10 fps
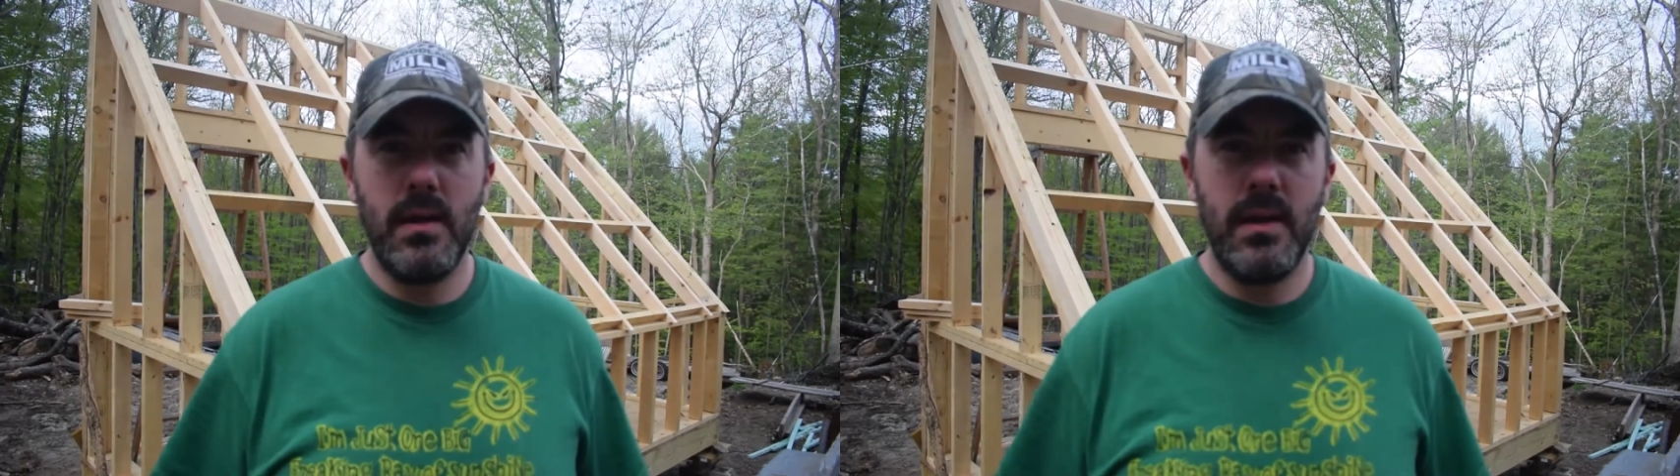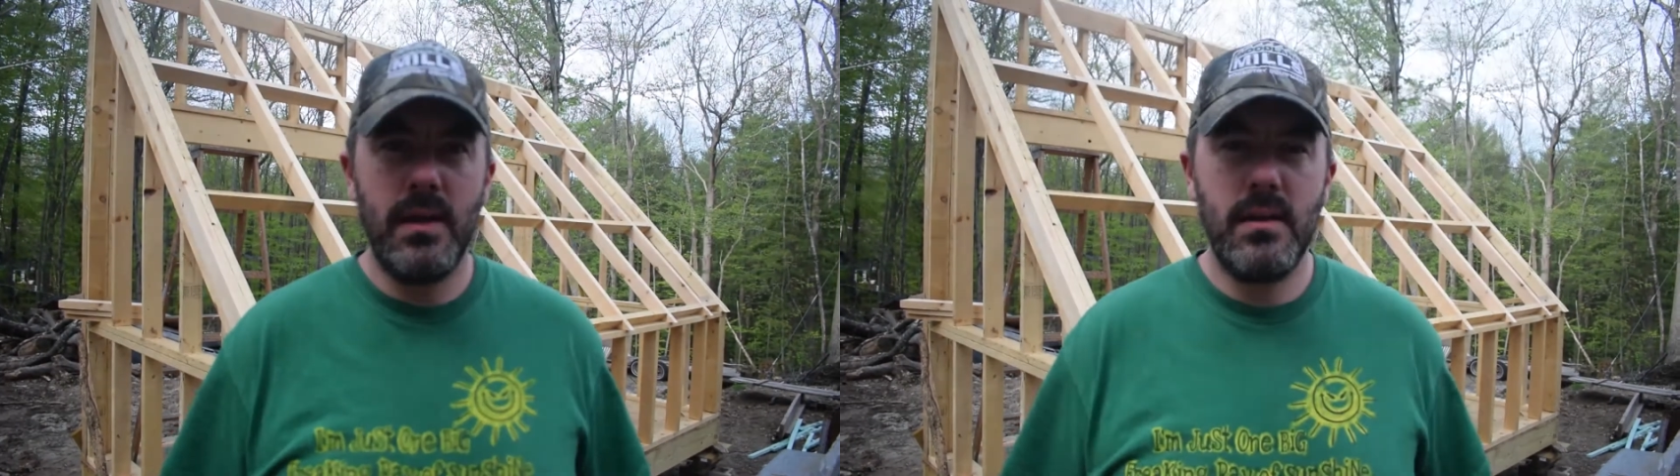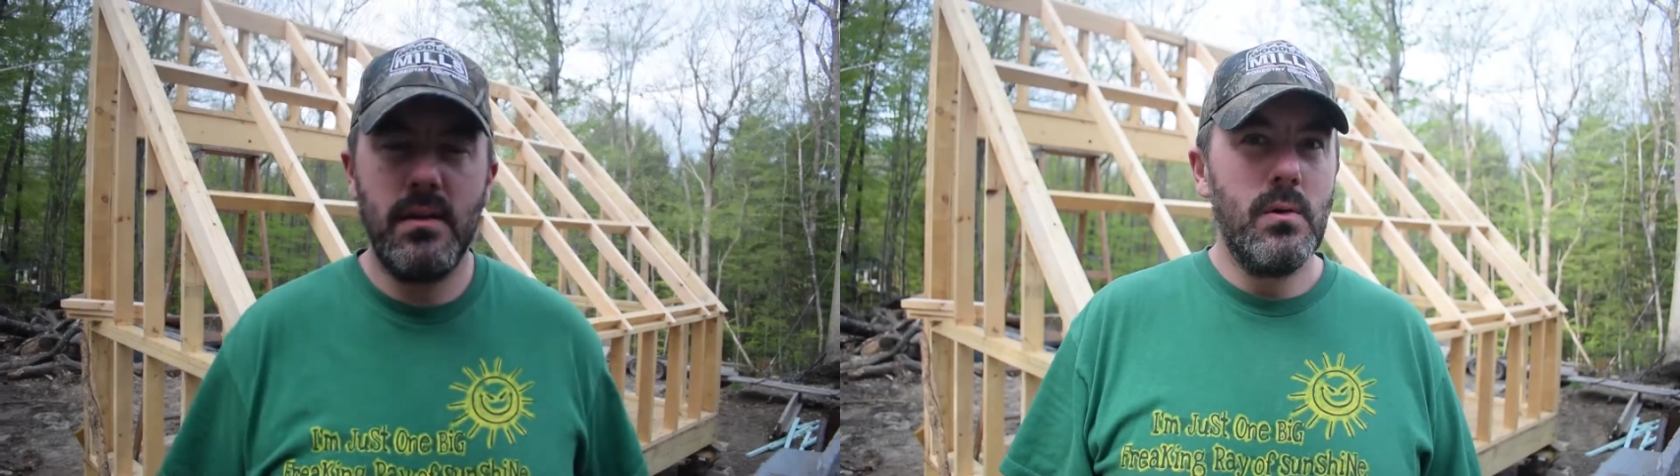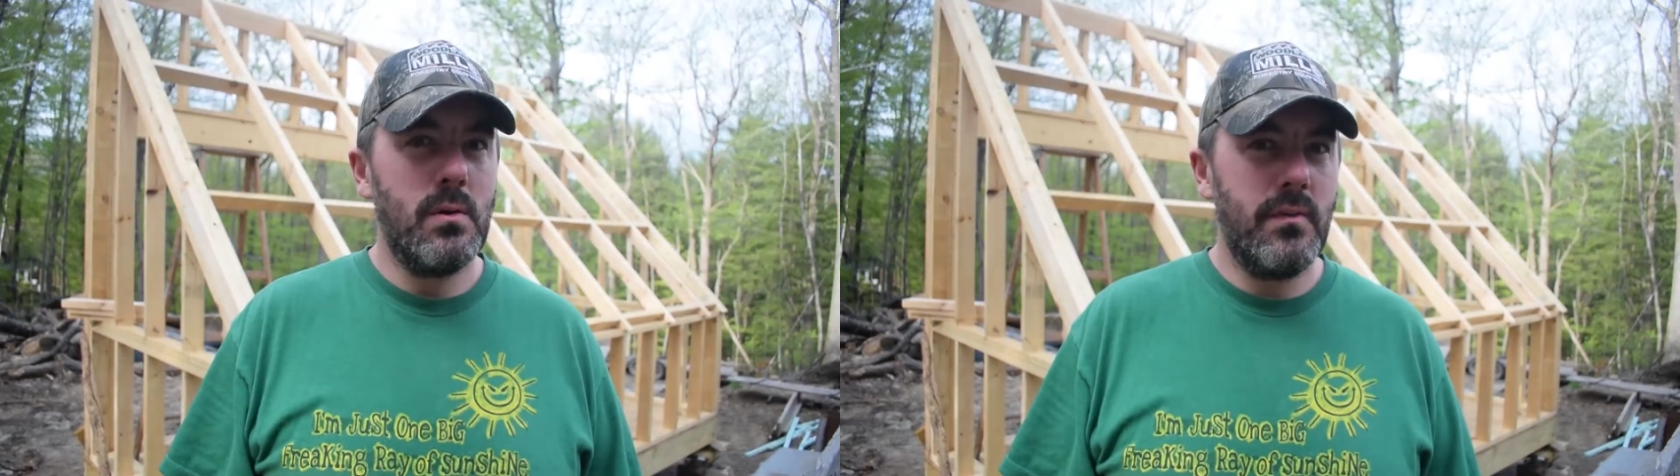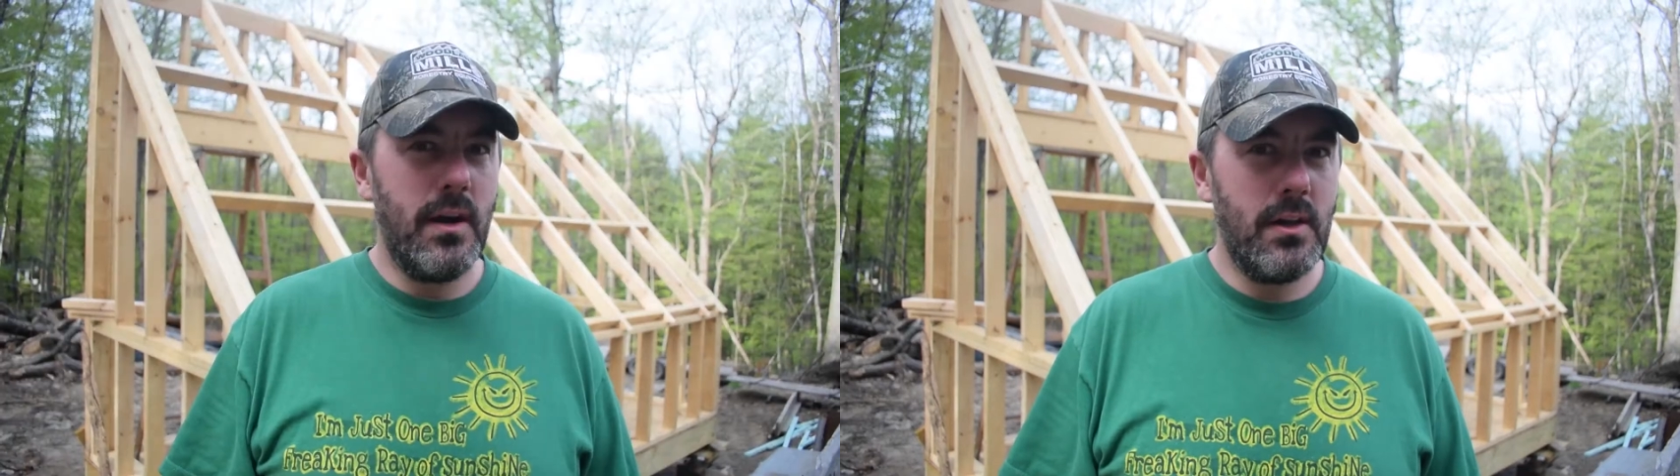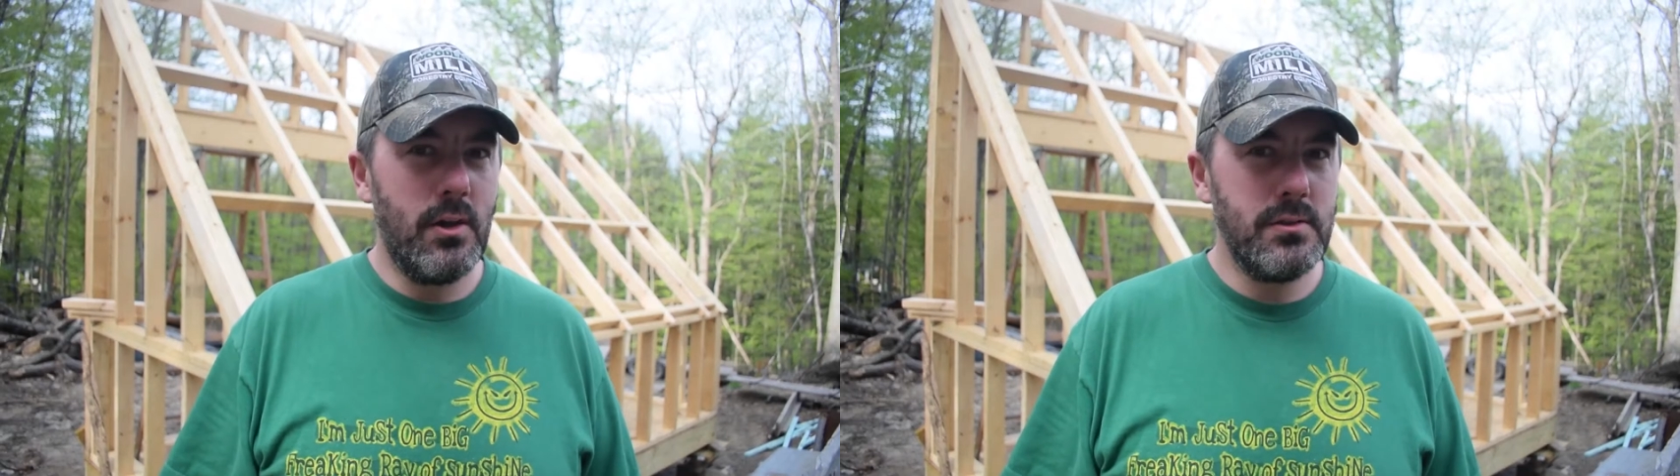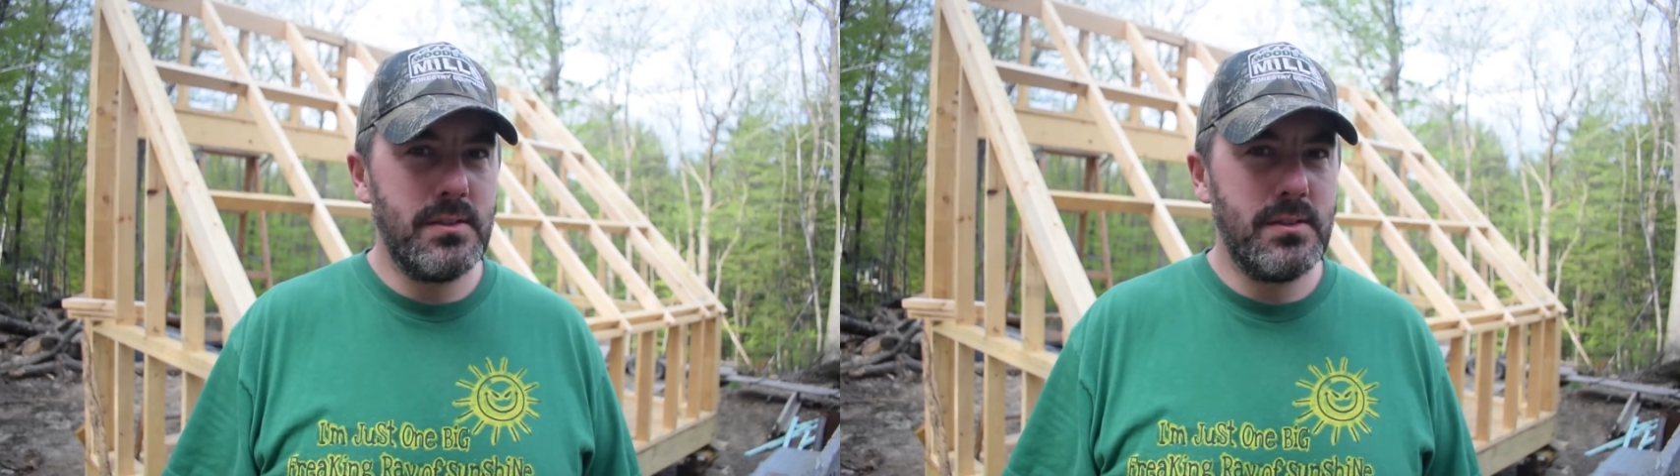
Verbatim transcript: and we're very close